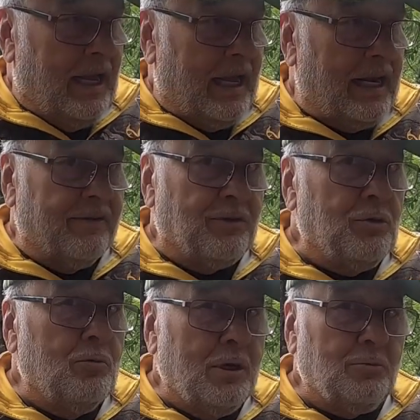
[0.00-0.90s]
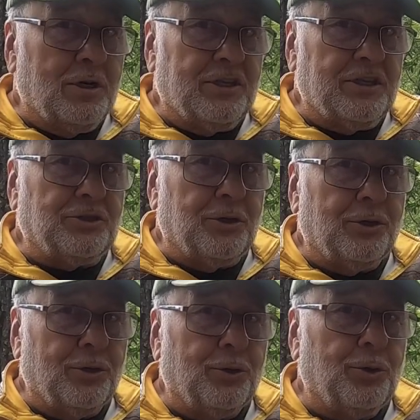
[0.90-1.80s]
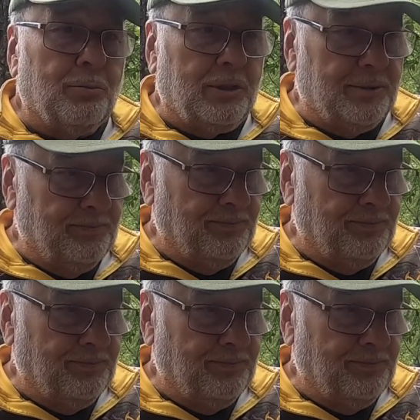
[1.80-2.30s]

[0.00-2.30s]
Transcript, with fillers: And if you want one of these Huben,